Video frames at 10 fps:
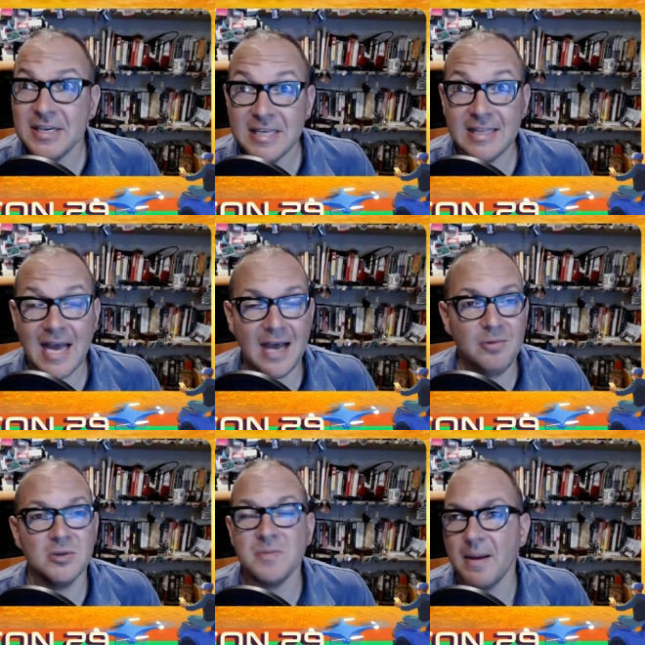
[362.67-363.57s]
did
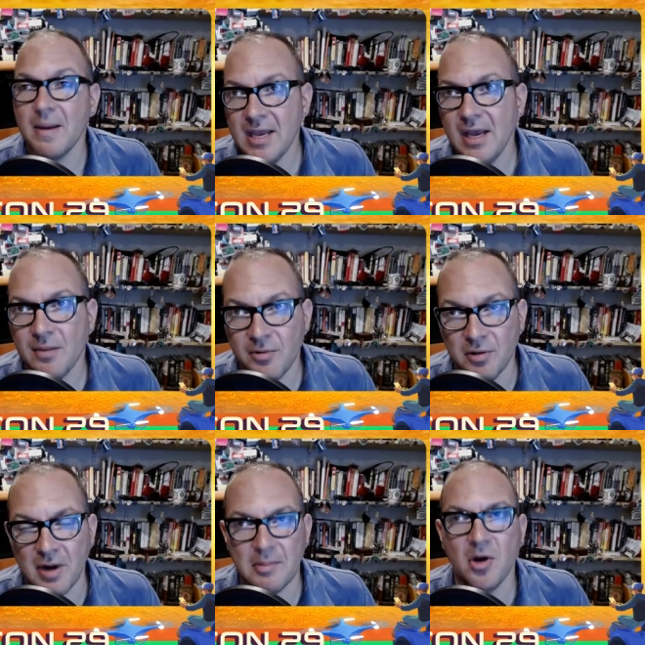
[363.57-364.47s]
that was by making a
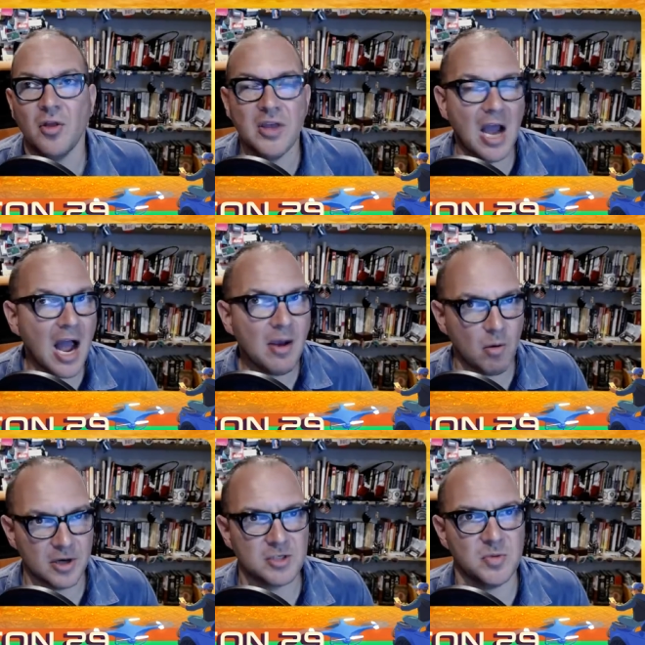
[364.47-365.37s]
program called the
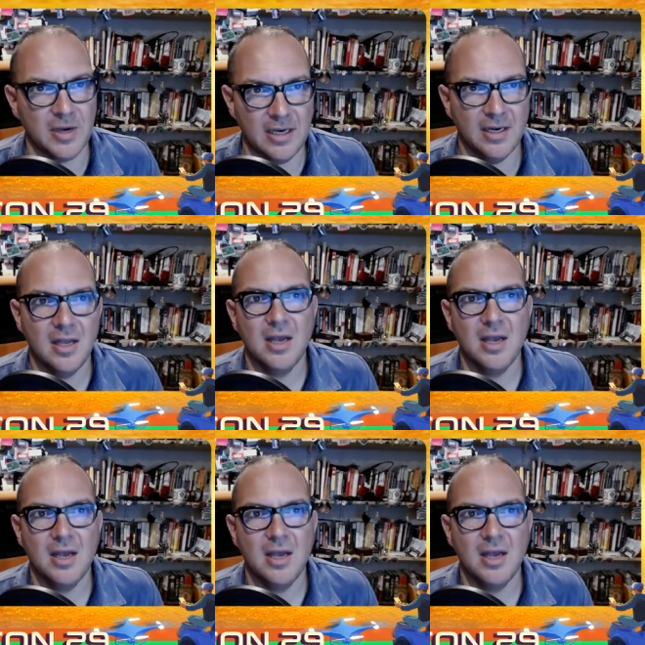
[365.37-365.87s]
iWork suite,